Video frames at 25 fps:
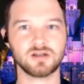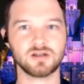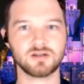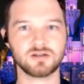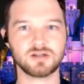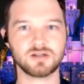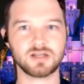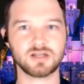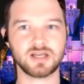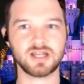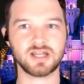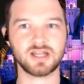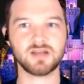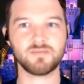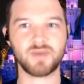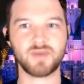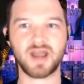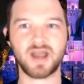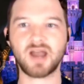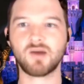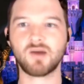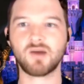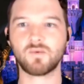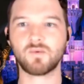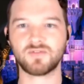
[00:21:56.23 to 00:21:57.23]
getting
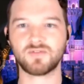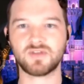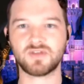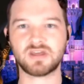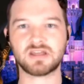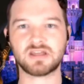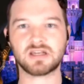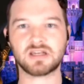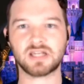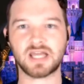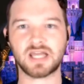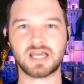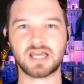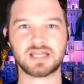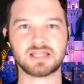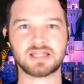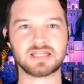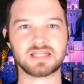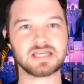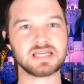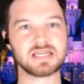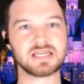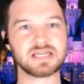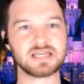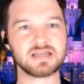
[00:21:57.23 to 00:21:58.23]
back within like
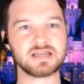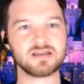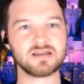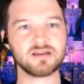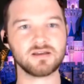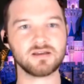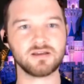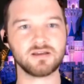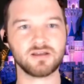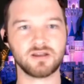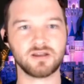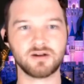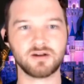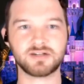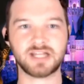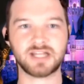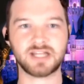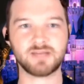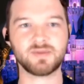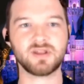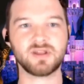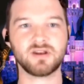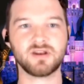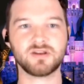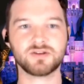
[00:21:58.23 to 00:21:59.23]
the
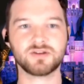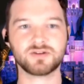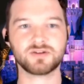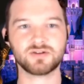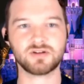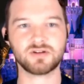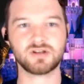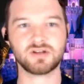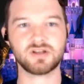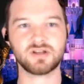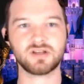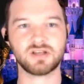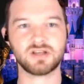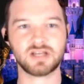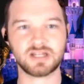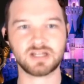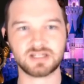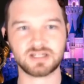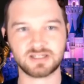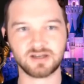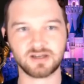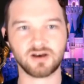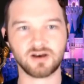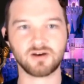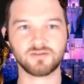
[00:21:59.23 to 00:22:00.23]
entertainment industry
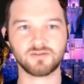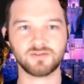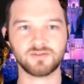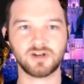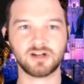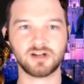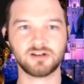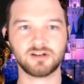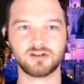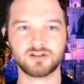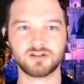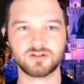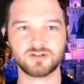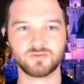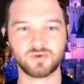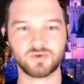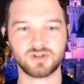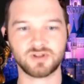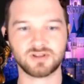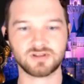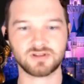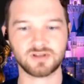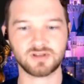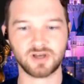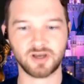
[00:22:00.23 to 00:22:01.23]
itself, not just with
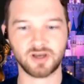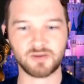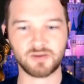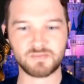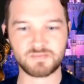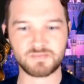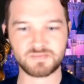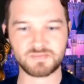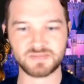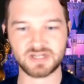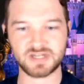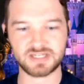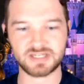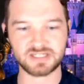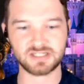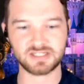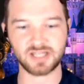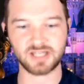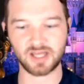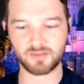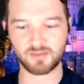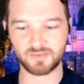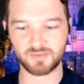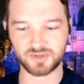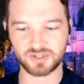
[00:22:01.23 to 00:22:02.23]
um,
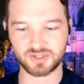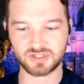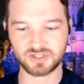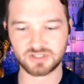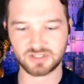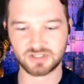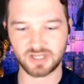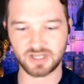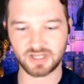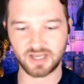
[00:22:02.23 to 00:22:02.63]
Disneyland, but just like